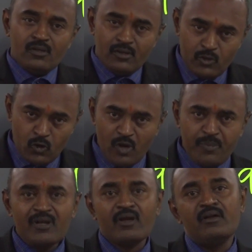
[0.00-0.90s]

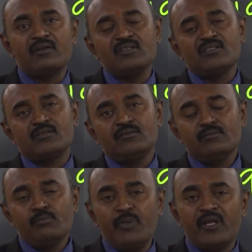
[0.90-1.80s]
European countries
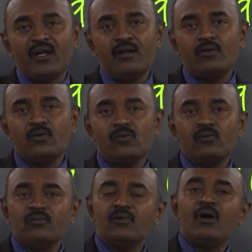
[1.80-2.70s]
began to
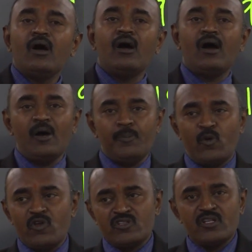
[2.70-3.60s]

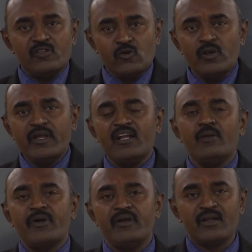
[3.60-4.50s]
approach the newly
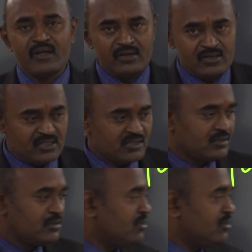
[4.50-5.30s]
independent countries